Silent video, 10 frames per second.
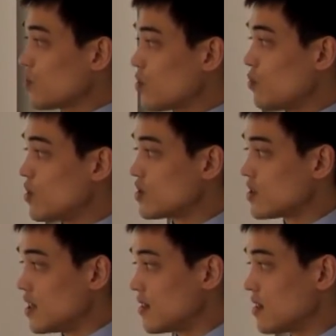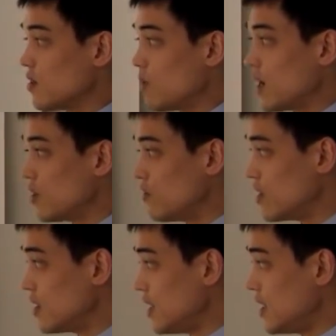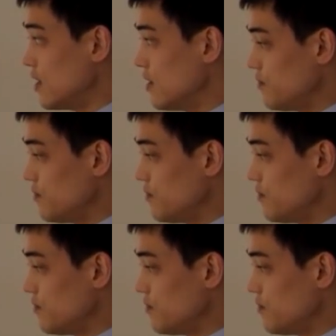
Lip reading: towards this 1 over D.